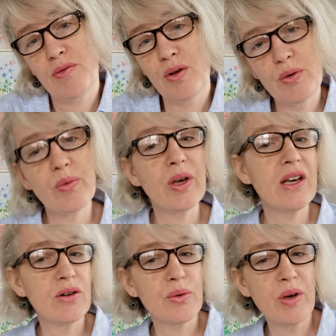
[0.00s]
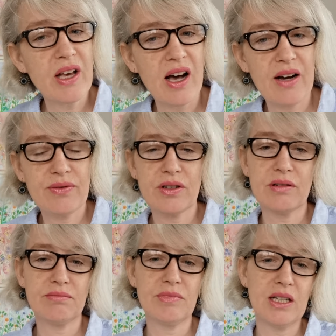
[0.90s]
following week or the week after,
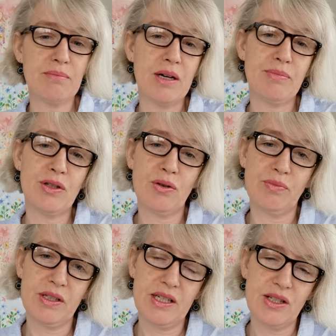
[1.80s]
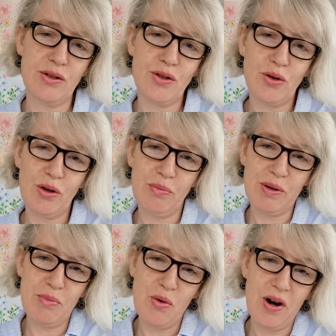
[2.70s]
it might be something that you enjoy a
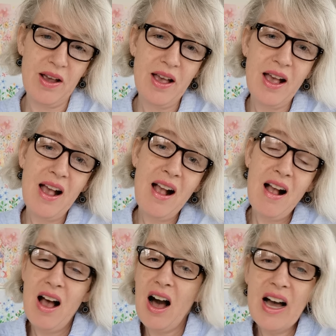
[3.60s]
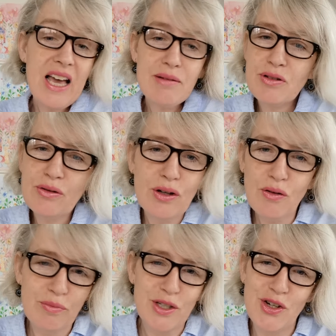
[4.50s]
bit more. I absolutely
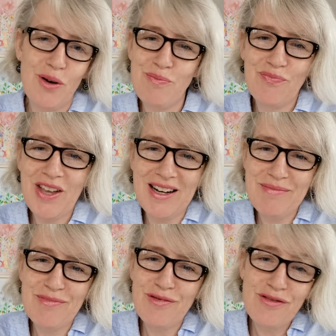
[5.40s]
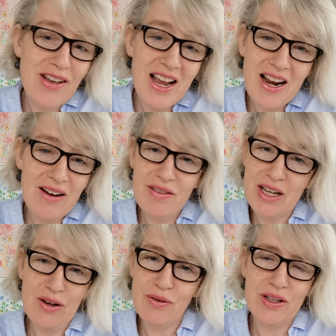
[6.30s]
love my job. I'm
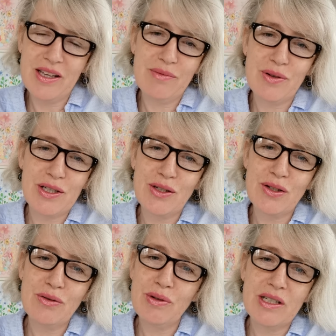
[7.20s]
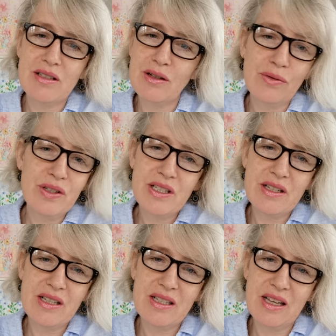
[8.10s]
very lucky in what I do. It's lovely to
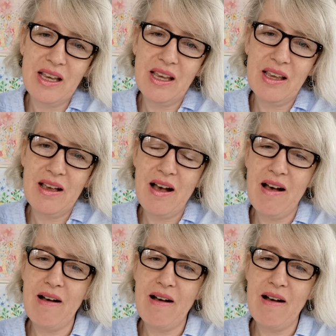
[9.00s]
see